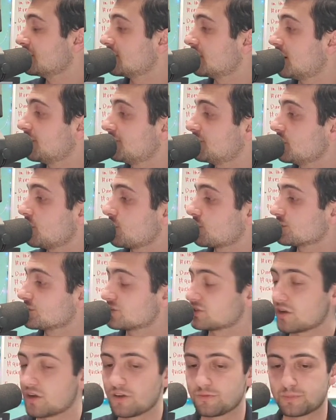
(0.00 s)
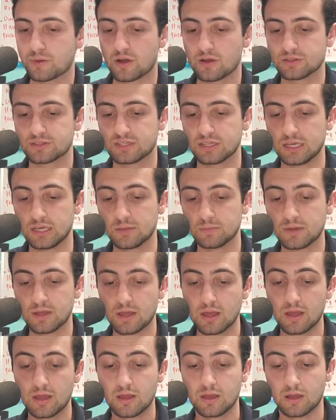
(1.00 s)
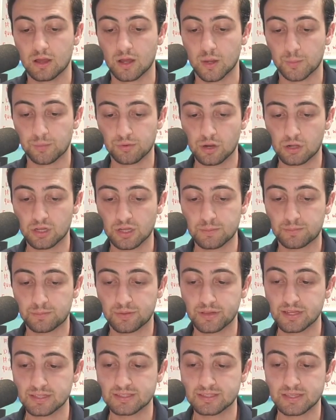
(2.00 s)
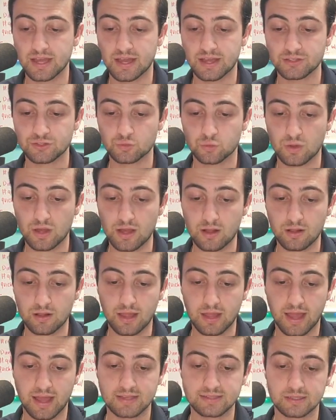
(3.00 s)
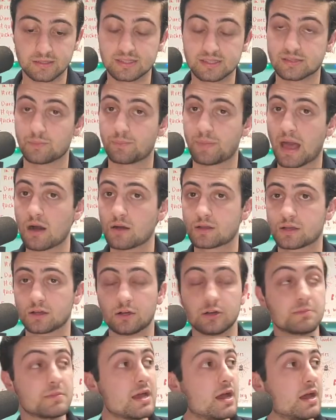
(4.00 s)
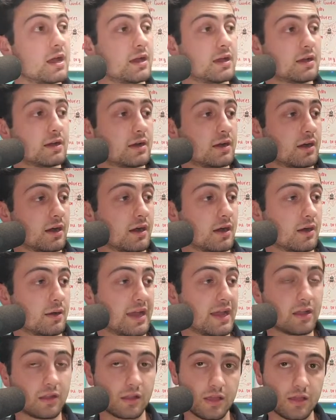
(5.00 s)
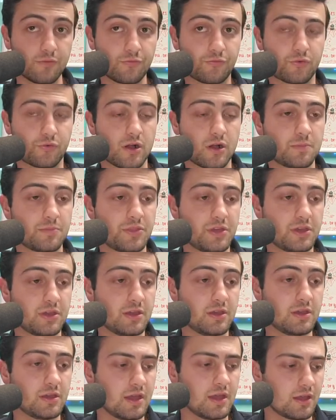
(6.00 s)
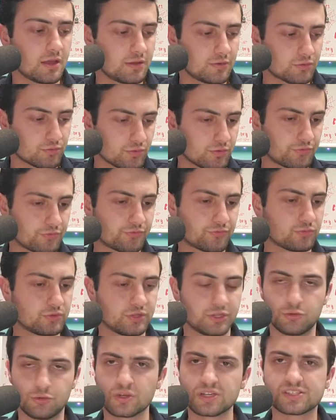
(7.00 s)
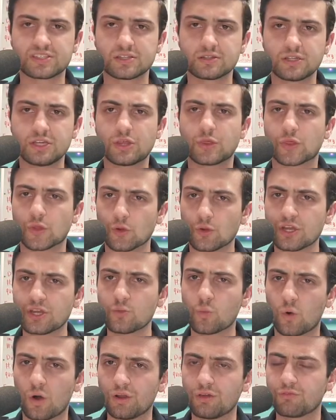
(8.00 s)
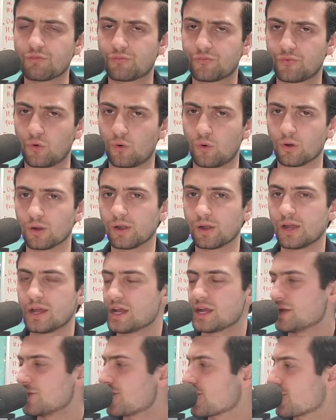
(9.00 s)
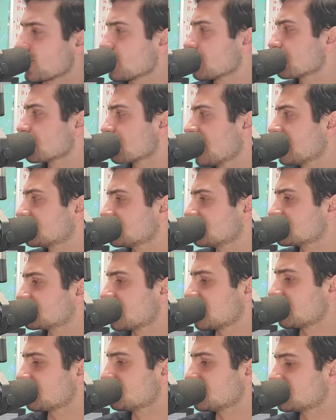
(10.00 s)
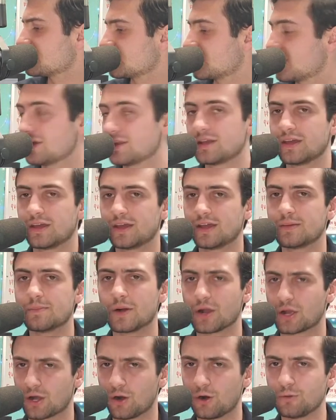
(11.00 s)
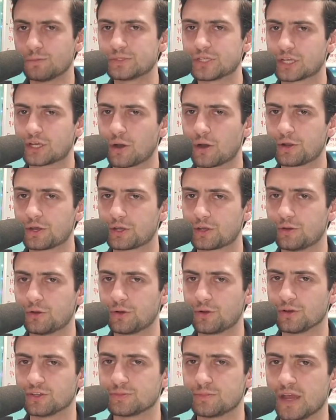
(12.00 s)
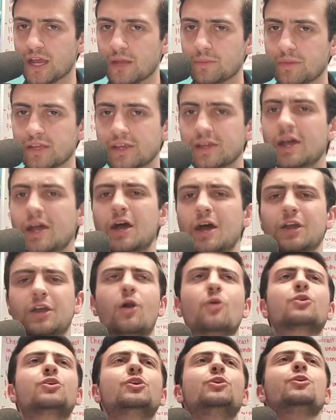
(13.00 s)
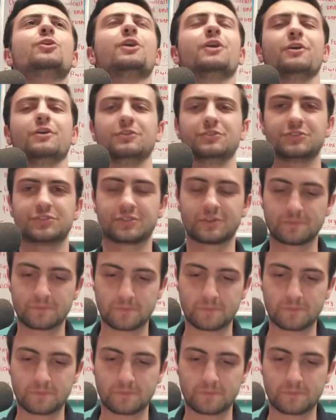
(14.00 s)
of the Oakland softball team, Brooklyn Plitz as well as Alyssa Balcom, hailing from the recently 31-4 and third ranked in the state of Michigan, Macomb Dakota Cougars, baby. Go Cougars!